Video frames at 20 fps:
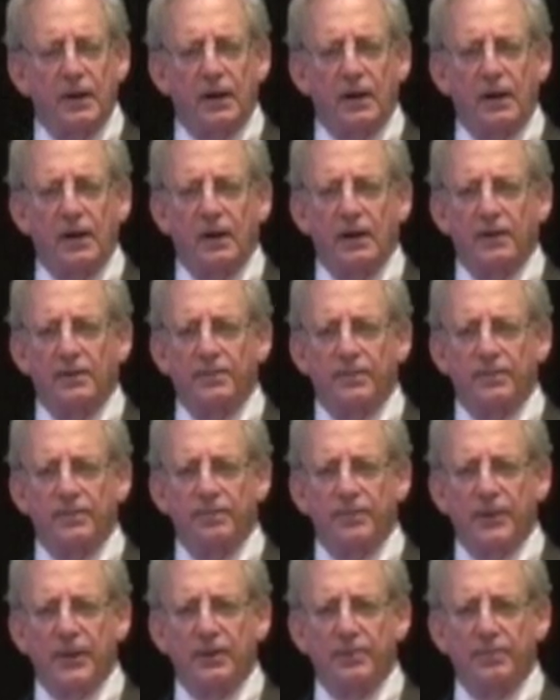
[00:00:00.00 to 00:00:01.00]

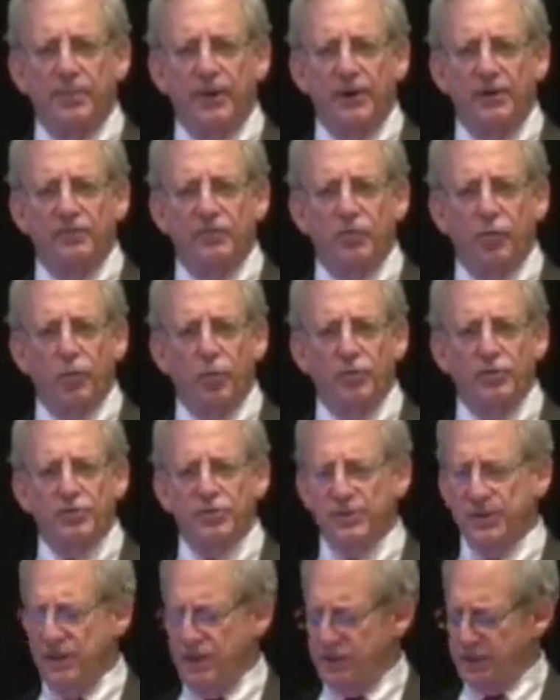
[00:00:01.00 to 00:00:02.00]
But, of
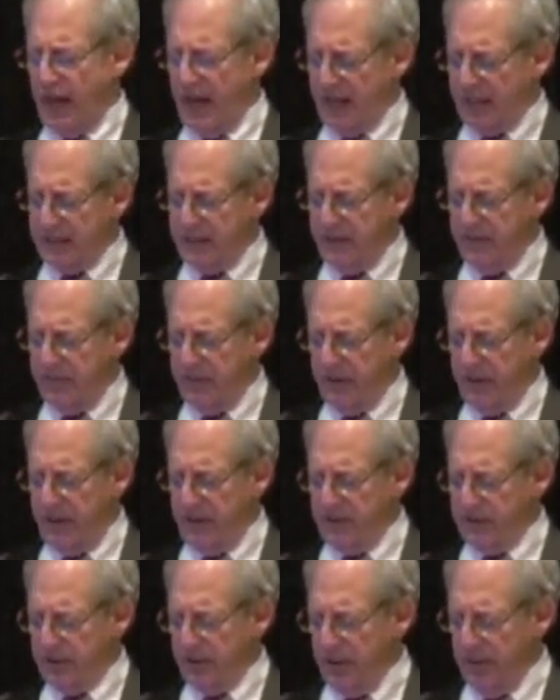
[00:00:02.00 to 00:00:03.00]
course, these
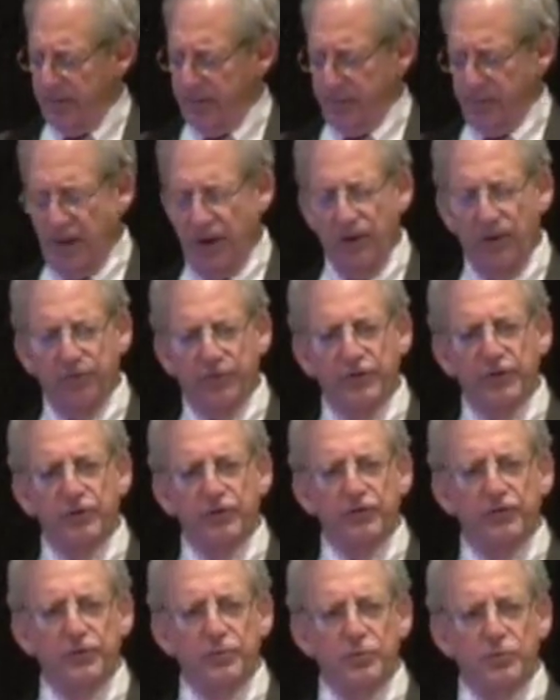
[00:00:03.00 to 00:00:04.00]
activities, the Health
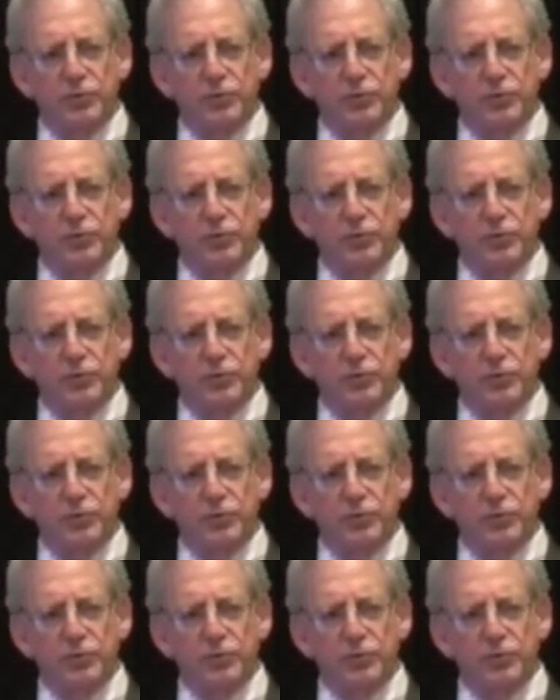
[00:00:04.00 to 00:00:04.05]
Interview